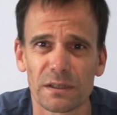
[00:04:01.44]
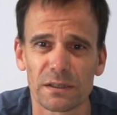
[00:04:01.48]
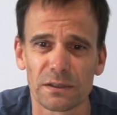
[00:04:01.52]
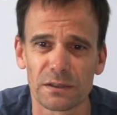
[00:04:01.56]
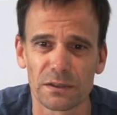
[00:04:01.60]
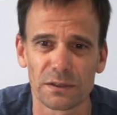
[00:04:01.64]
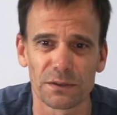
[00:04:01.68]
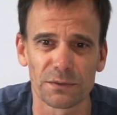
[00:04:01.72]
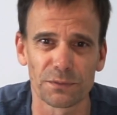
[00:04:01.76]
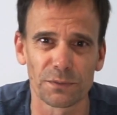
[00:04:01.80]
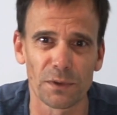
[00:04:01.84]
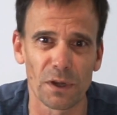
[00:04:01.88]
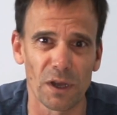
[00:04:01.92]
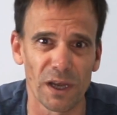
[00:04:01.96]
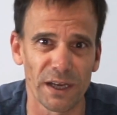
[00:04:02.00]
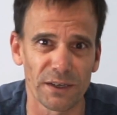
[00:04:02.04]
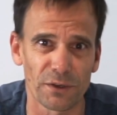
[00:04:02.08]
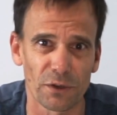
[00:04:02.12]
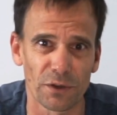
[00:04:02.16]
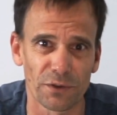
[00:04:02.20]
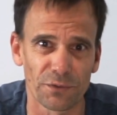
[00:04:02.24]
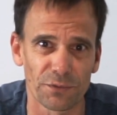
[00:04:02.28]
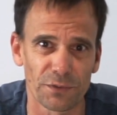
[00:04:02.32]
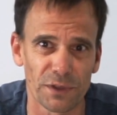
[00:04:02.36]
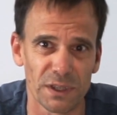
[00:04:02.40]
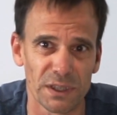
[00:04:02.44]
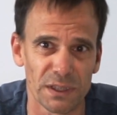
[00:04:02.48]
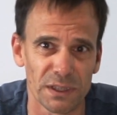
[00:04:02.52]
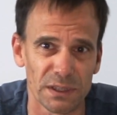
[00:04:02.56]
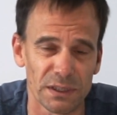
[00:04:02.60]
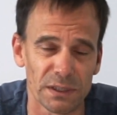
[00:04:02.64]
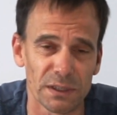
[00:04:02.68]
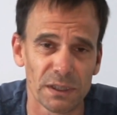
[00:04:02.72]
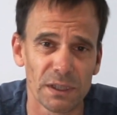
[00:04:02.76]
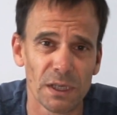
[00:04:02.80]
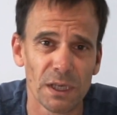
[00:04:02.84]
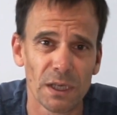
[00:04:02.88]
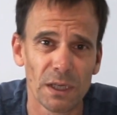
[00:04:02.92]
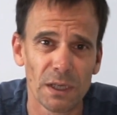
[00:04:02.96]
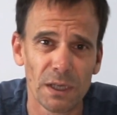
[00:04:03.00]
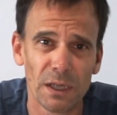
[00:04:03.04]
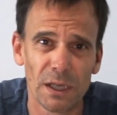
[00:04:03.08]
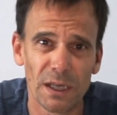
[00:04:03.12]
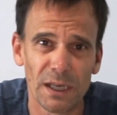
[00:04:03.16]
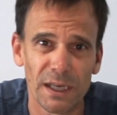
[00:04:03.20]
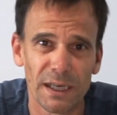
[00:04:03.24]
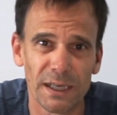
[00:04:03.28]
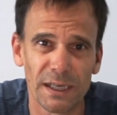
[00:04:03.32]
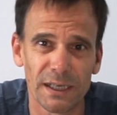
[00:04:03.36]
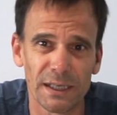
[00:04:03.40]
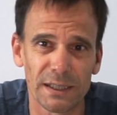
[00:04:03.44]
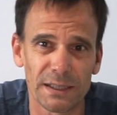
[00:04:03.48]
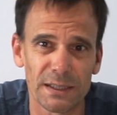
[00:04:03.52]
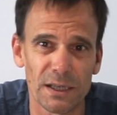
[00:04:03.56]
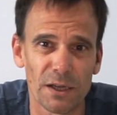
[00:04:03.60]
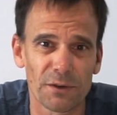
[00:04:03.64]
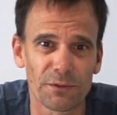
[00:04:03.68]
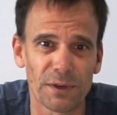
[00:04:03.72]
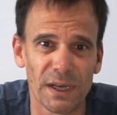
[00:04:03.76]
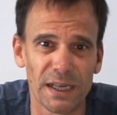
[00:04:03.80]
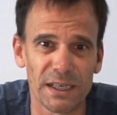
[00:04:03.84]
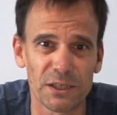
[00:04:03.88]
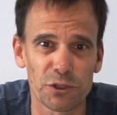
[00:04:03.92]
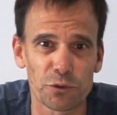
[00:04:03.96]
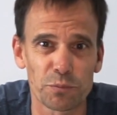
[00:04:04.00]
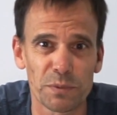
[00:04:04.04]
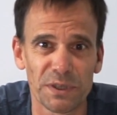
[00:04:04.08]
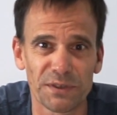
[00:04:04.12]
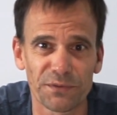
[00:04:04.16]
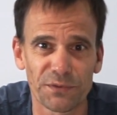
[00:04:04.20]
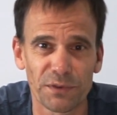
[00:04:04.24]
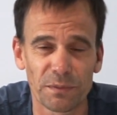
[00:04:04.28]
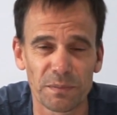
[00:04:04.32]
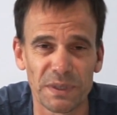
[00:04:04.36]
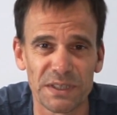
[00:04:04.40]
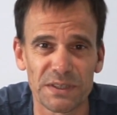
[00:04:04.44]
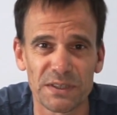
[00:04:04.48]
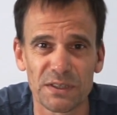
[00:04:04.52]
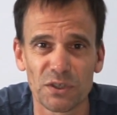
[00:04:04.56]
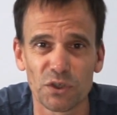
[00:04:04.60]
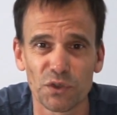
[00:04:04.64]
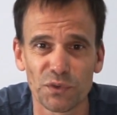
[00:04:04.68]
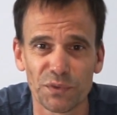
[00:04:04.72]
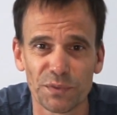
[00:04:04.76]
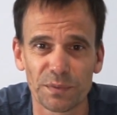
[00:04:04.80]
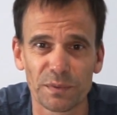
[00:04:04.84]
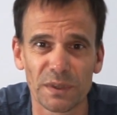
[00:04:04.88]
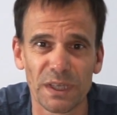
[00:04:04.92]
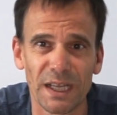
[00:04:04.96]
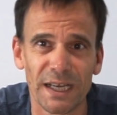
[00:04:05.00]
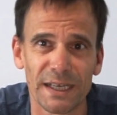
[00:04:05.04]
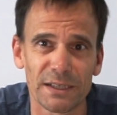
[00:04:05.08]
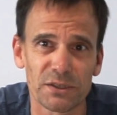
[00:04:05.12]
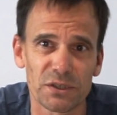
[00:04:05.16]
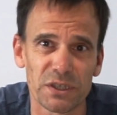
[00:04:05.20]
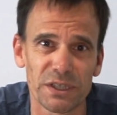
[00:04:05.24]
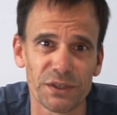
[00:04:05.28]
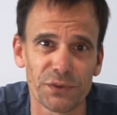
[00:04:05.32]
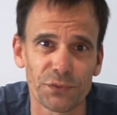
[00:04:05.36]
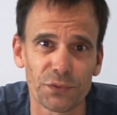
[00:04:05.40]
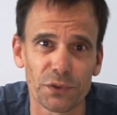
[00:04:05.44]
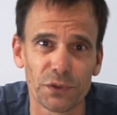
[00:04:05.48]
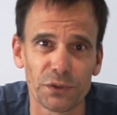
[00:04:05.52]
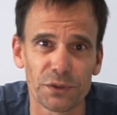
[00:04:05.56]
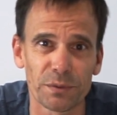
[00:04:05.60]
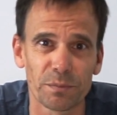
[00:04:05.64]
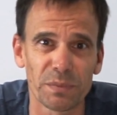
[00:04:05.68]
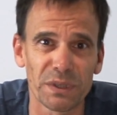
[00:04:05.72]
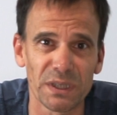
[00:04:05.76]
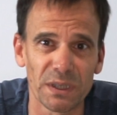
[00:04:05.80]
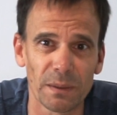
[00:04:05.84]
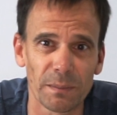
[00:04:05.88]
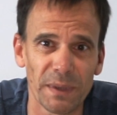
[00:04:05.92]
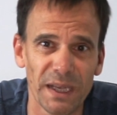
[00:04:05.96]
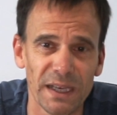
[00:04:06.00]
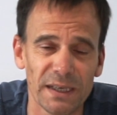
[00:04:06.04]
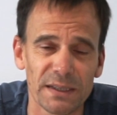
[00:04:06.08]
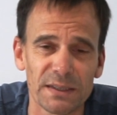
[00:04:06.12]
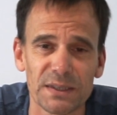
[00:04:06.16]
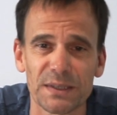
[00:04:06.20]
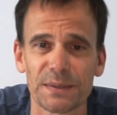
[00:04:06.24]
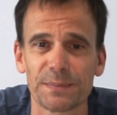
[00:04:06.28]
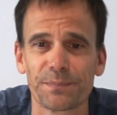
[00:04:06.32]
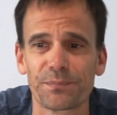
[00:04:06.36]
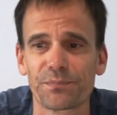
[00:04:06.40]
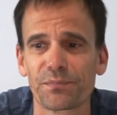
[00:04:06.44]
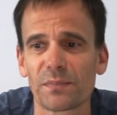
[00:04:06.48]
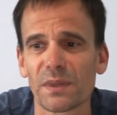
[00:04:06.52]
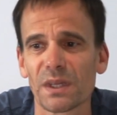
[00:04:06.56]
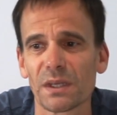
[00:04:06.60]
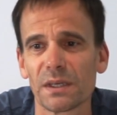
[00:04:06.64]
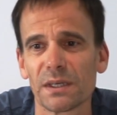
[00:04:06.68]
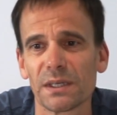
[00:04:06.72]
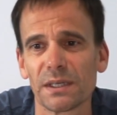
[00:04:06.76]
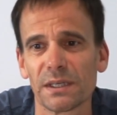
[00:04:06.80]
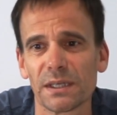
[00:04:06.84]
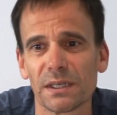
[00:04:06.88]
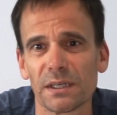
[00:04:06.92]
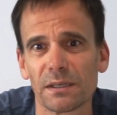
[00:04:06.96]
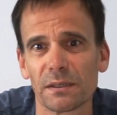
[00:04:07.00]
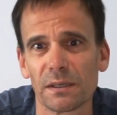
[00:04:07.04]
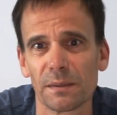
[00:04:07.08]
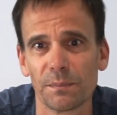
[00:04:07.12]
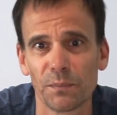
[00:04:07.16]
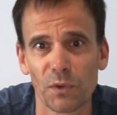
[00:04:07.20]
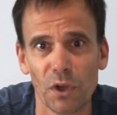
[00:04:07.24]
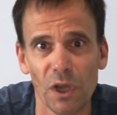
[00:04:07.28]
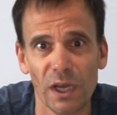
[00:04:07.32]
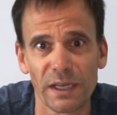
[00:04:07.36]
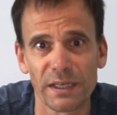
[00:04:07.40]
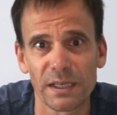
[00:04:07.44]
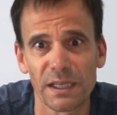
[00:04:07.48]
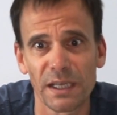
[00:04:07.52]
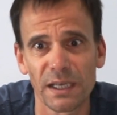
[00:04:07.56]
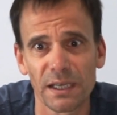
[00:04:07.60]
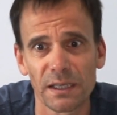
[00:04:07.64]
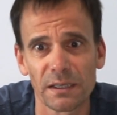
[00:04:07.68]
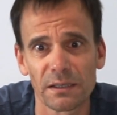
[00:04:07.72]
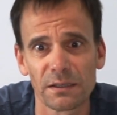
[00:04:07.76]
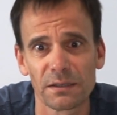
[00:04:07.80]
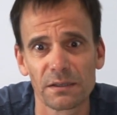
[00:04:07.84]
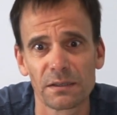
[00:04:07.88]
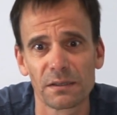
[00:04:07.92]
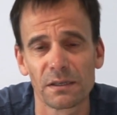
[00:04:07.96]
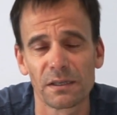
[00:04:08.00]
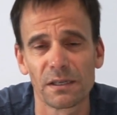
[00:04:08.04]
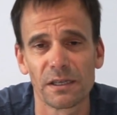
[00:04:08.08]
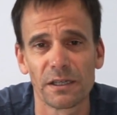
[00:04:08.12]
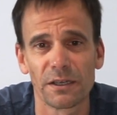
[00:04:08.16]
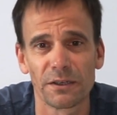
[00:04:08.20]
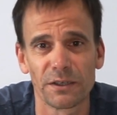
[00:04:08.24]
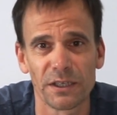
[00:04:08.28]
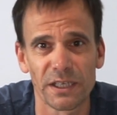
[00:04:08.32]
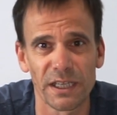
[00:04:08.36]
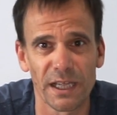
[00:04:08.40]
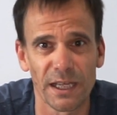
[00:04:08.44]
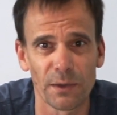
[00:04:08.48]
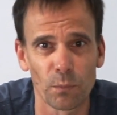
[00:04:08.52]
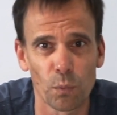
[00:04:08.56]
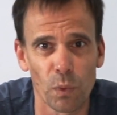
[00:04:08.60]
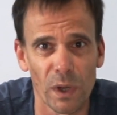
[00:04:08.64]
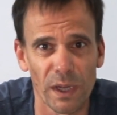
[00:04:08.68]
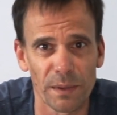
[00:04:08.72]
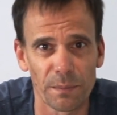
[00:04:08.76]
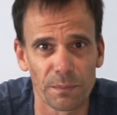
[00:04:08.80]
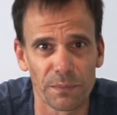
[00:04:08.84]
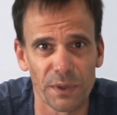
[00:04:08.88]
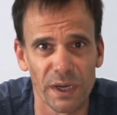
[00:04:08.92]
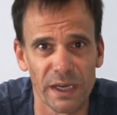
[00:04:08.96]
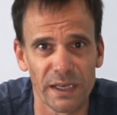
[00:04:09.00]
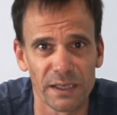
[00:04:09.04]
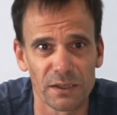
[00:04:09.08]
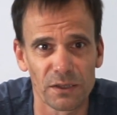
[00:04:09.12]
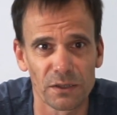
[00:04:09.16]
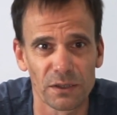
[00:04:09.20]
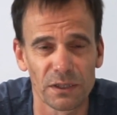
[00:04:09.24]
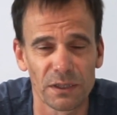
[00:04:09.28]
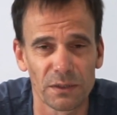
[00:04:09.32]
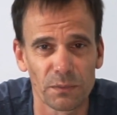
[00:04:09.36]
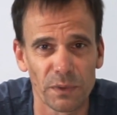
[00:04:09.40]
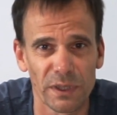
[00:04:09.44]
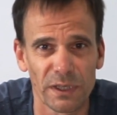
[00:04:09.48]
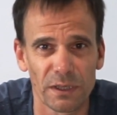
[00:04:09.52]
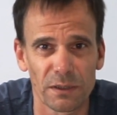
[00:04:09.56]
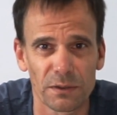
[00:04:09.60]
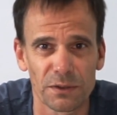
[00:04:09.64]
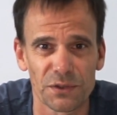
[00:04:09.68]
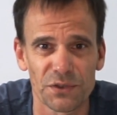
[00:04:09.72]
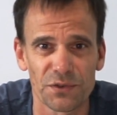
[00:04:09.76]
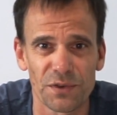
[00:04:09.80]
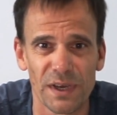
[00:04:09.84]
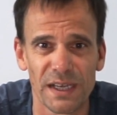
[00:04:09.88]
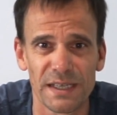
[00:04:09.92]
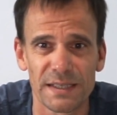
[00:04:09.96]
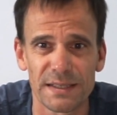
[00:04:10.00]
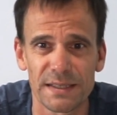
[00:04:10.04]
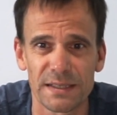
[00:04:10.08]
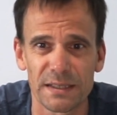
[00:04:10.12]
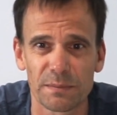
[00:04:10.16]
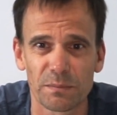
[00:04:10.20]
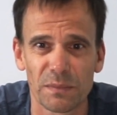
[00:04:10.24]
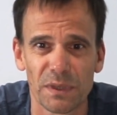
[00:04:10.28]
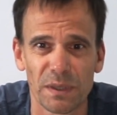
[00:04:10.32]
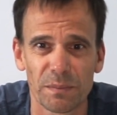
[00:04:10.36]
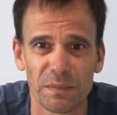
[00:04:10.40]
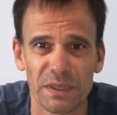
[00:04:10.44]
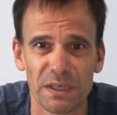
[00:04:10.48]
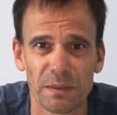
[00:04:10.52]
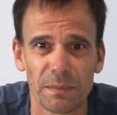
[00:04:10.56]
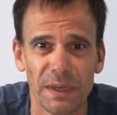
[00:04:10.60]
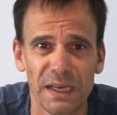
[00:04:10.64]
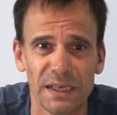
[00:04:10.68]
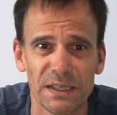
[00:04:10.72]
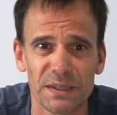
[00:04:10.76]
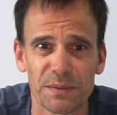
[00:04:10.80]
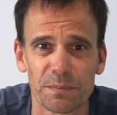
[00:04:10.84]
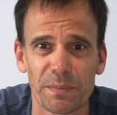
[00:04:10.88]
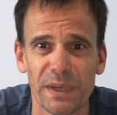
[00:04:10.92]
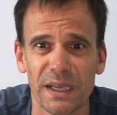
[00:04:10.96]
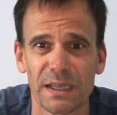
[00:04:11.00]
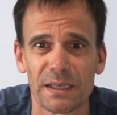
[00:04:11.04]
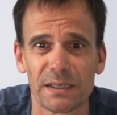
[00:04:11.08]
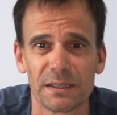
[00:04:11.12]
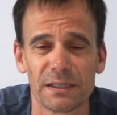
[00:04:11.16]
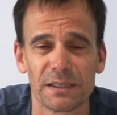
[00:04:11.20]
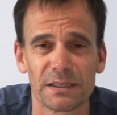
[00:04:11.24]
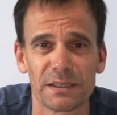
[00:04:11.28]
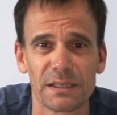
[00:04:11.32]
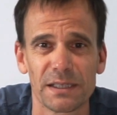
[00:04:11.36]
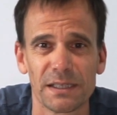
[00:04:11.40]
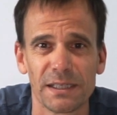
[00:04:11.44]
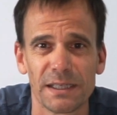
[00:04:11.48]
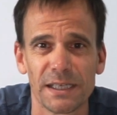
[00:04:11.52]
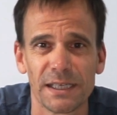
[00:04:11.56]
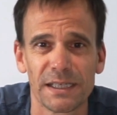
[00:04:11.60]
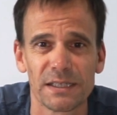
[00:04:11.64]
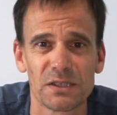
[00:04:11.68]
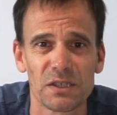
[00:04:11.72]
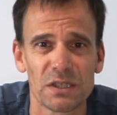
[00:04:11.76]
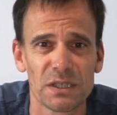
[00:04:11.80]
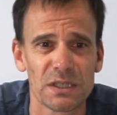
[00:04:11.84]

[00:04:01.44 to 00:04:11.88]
the right on rear arrangement for myself largely through to BMX. I'm right-handed. I only had one brake when I was racing my BMX back in the teenage